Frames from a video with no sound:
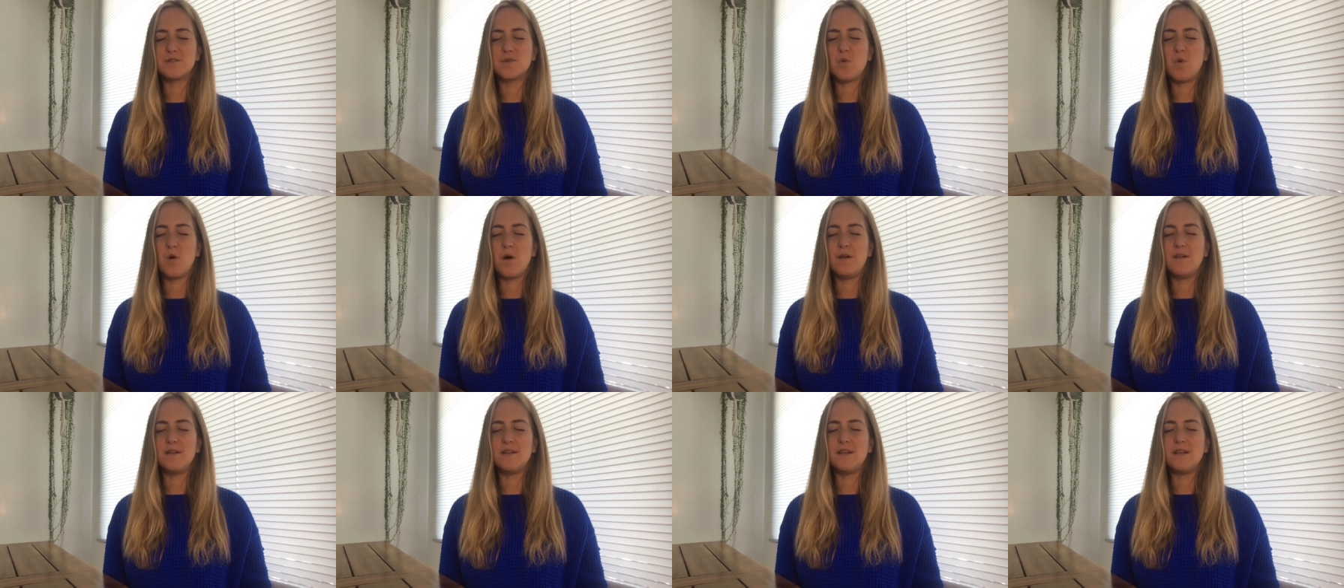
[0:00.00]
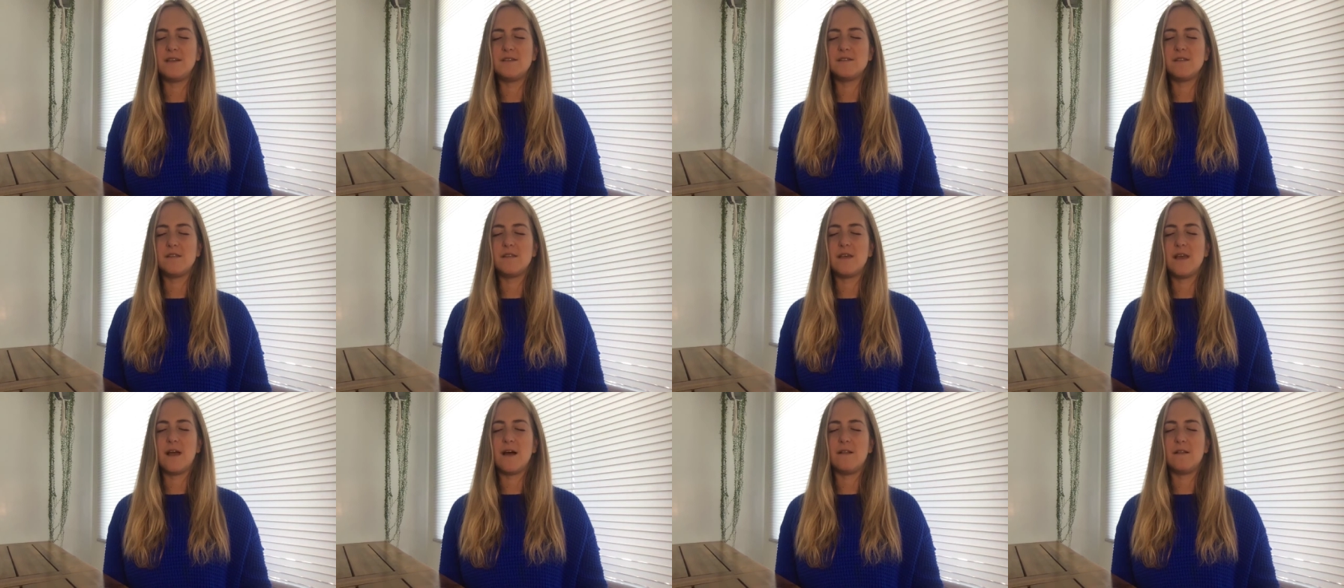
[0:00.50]
qualities of
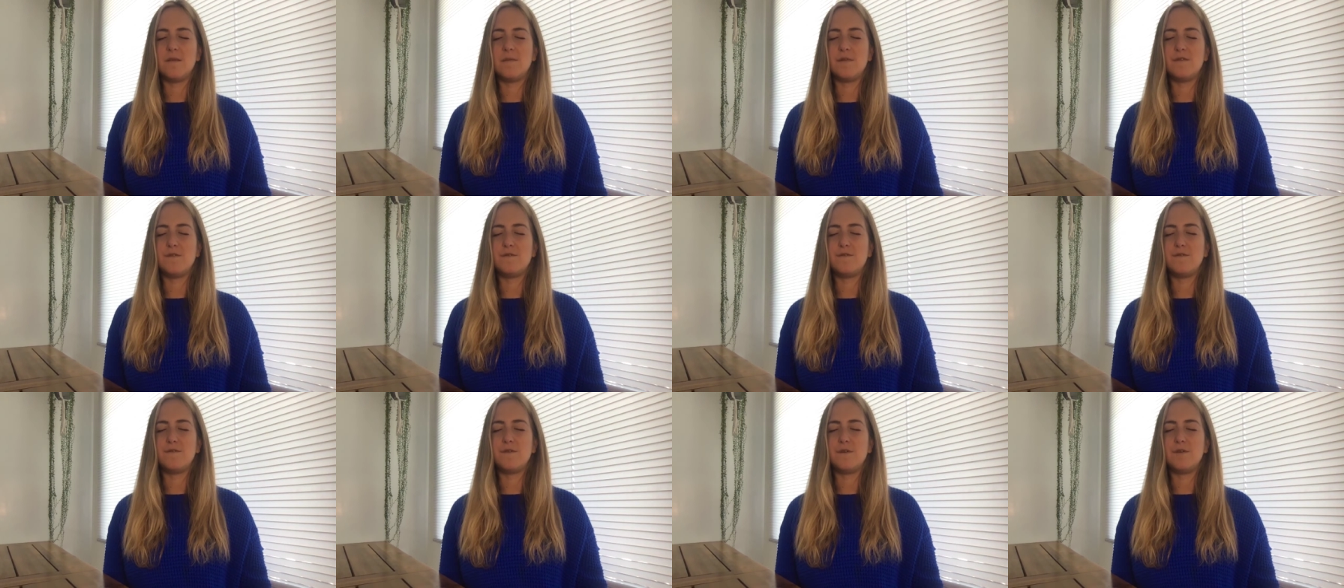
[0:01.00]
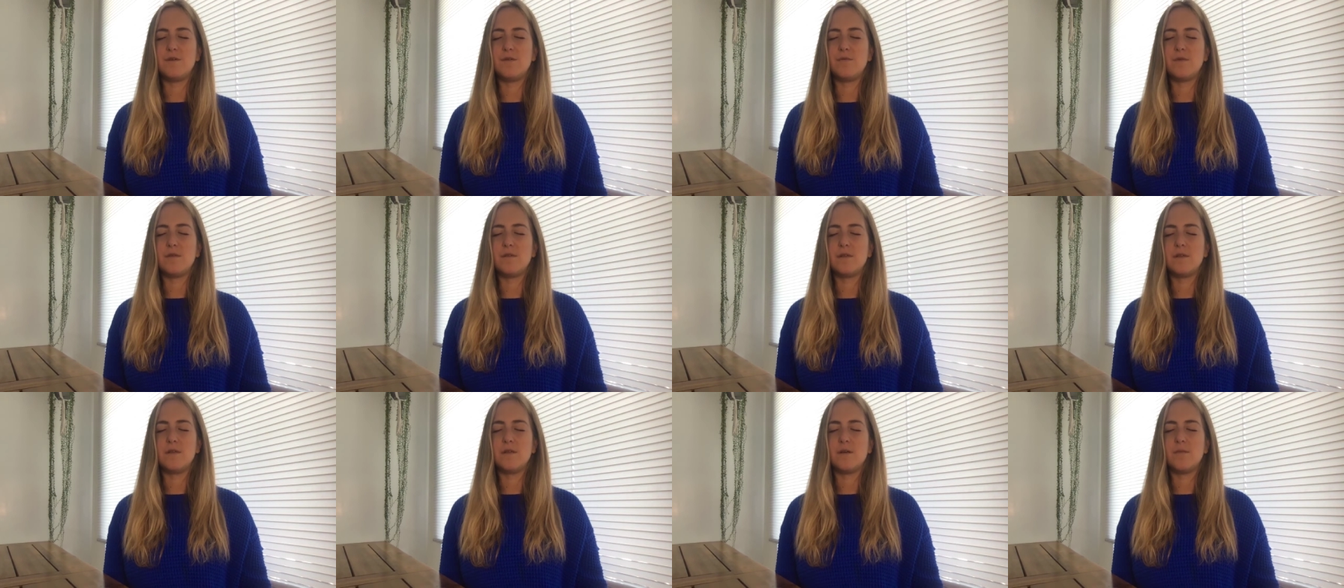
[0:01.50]
the element feel
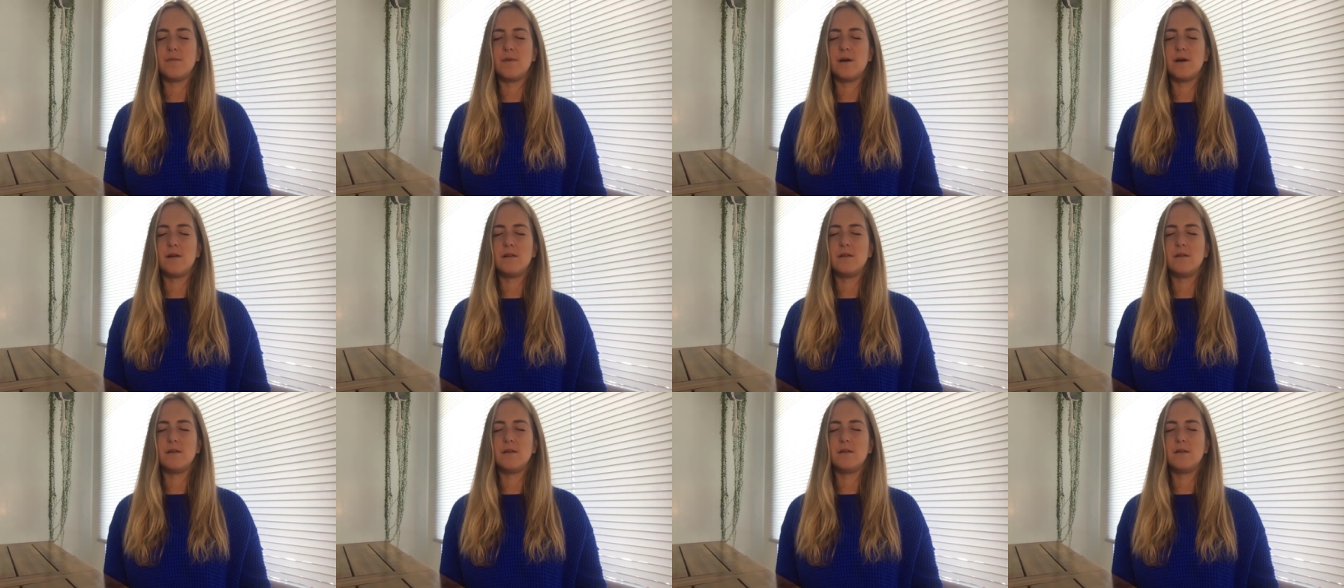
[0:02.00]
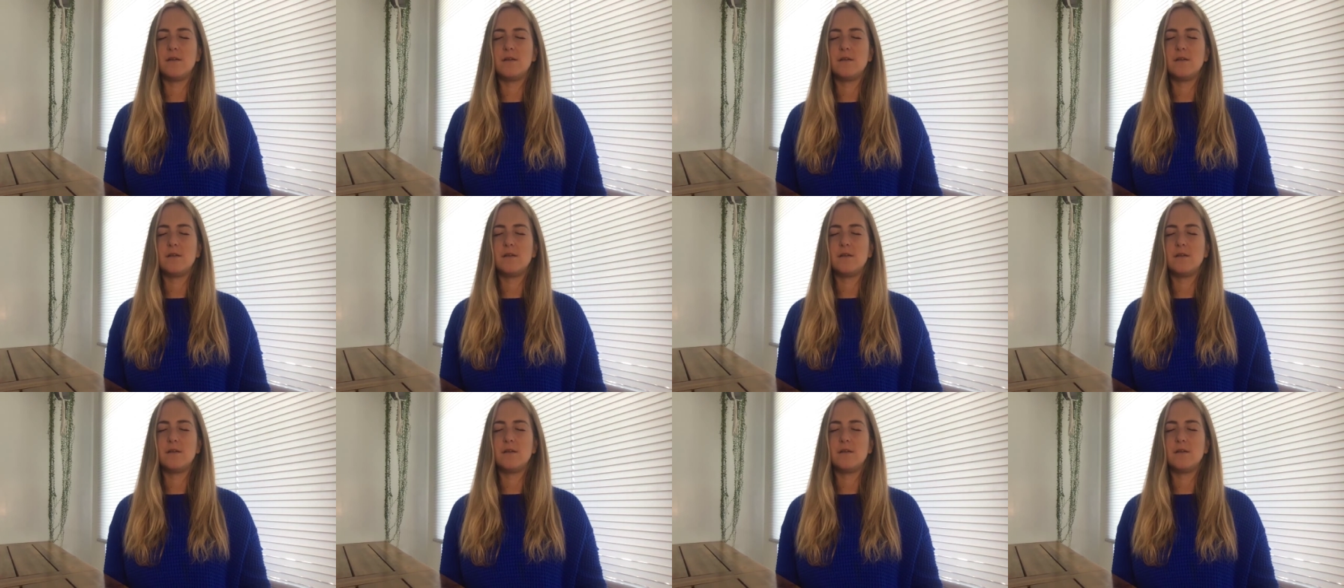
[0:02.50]
within your body?